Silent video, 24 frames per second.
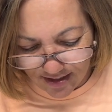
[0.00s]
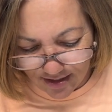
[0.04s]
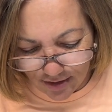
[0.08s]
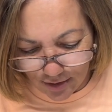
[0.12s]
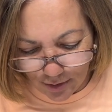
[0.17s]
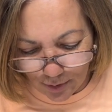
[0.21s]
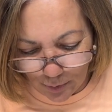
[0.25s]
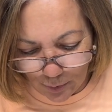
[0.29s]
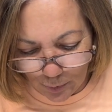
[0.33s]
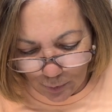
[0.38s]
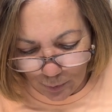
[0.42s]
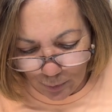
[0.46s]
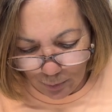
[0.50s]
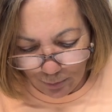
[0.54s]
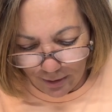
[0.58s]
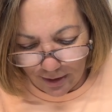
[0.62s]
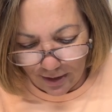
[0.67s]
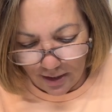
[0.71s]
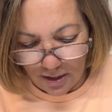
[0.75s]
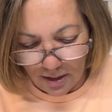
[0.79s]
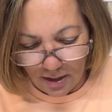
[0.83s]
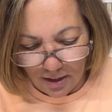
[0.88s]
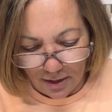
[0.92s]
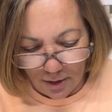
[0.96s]
Oh my
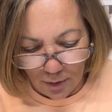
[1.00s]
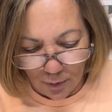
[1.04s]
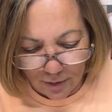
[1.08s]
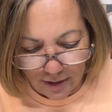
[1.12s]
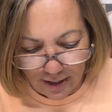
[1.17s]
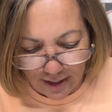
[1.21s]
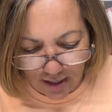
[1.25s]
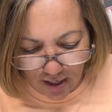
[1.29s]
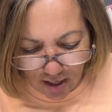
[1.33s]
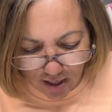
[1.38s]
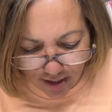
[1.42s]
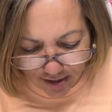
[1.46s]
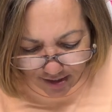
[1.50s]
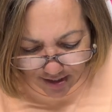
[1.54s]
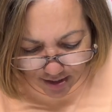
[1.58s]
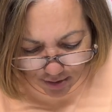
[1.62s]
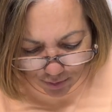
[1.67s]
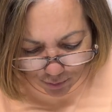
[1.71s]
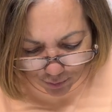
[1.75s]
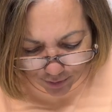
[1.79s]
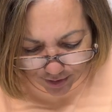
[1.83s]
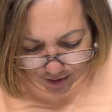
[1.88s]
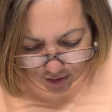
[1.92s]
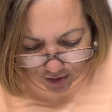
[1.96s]
God. Okay, I
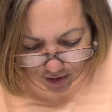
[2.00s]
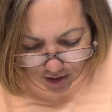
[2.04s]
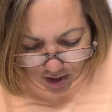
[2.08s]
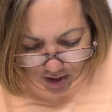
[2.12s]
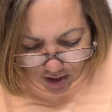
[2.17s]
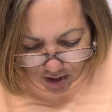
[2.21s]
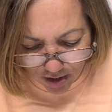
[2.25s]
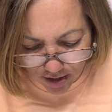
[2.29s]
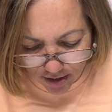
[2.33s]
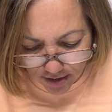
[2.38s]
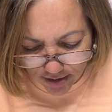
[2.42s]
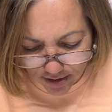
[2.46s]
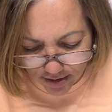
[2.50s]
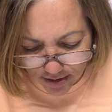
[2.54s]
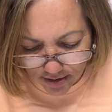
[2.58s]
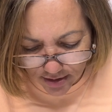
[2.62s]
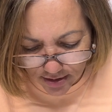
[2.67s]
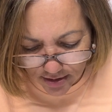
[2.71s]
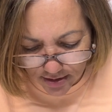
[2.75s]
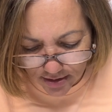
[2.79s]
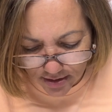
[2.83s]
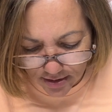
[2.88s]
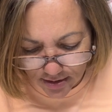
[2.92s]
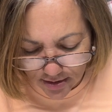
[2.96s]
didn't
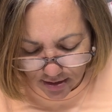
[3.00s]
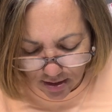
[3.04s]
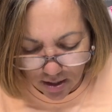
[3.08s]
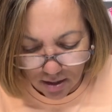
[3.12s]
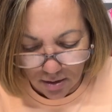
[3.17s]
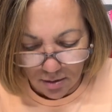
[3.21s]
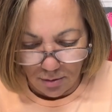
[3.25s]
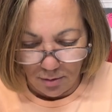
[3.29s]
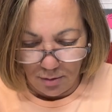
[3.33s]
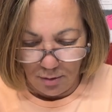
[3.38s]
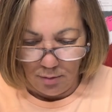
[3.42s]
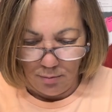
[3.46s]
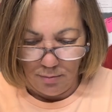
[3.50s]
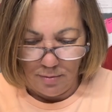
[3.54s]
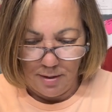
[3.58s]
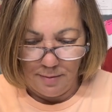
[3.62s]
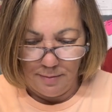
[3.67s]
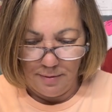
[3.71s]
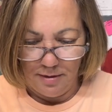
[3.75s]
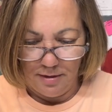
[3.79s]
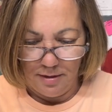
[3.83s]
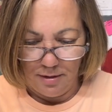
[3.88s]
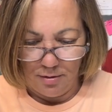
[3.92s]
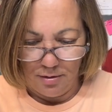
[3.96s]
realize. I don't know,
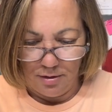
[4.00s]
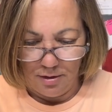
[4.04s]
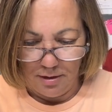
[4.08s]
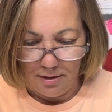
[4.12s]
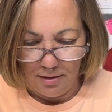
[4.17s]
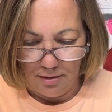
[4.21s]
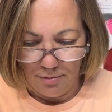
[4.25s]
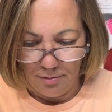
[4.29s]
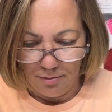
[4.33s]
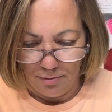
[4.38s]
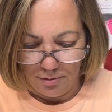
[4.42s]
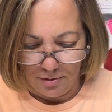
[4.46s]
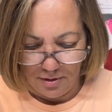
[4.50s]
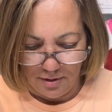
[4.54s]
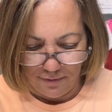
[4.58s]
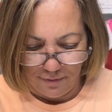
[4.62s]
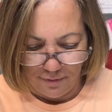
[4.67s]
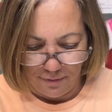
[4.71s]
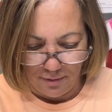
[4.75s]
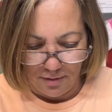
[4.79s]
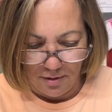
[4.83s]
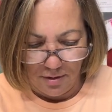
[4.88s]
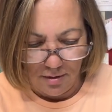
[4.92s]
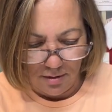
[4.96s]
maybe they're a little
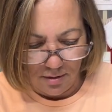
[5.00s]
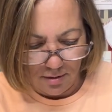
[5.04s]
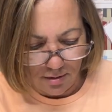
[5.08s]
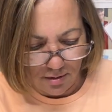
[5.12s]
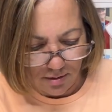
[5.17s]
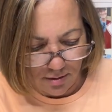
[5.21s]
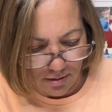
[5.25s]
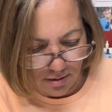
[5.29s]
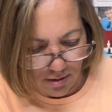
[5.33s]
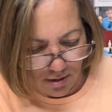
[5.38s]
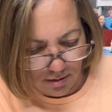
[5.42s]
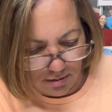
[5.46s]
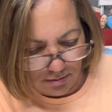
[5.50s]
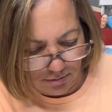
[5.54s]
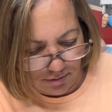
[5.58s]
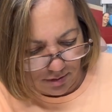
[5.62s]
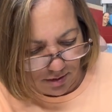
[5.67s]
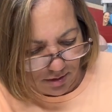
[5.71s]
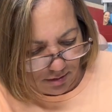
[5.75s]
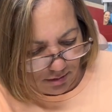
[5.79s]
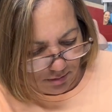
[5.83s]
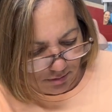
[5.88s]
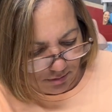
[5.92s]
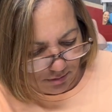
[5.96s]
different. I don't
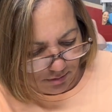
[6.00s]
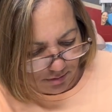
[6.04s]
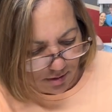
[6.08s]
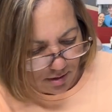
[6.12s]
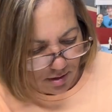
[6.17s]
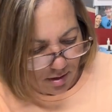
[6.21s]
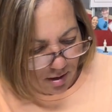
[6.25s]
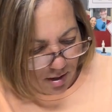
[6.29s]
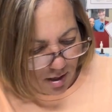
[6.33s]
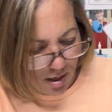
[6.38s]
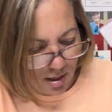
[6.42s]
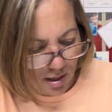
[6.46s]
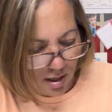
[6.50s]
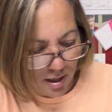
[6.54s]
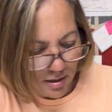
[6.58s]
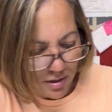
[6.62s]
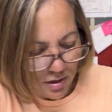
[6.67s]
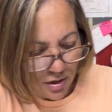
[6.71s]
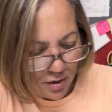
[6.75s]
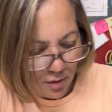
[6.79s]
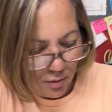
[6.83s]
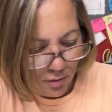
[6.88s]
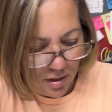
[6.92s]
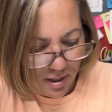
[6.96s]
know. I got
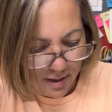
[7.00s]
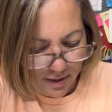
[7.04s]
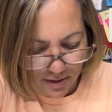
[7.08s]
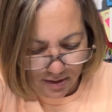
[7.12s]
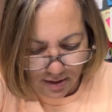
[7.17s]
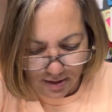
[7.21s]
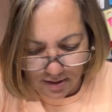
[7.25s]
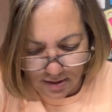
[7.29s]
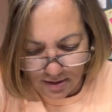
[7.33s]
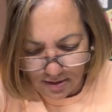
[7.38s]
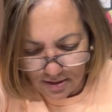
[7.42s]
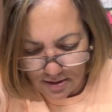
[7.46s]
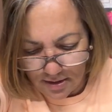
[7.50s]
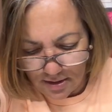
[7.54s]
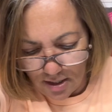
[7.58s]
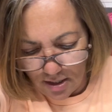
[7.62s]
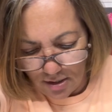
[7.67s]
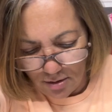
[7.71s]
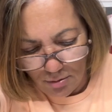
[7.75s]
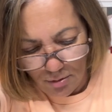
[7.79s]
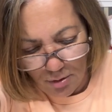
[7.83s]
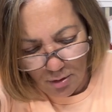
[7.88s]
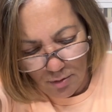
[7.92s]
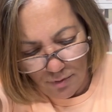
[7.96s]
two like this. I
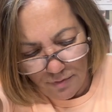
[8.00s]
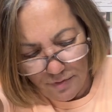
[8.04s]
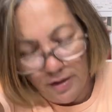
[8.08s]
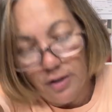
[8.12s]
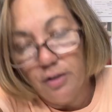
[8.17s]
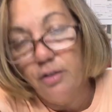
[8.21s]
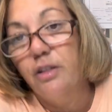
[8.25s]
don't know if they're